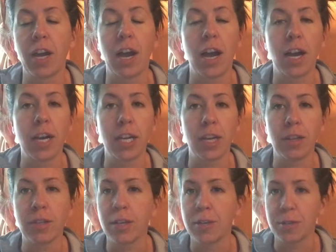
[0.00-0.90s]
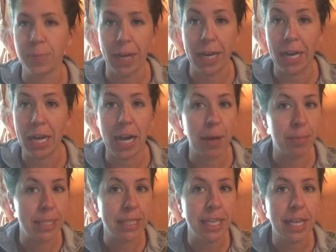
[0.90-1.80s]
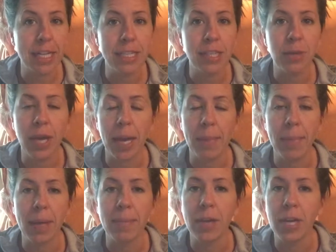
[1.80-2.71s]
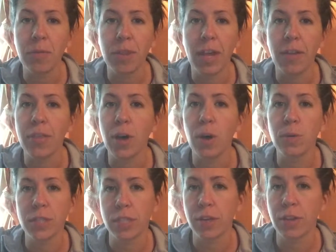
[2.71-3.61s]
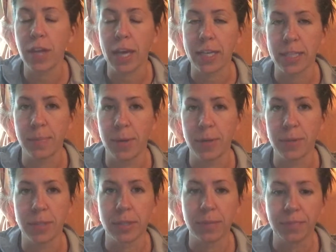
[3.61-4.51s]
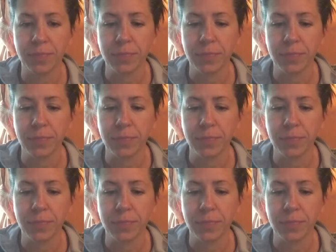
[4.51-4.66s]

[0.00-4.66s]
Depending on how busy it is, you can't make money without the host or the expos.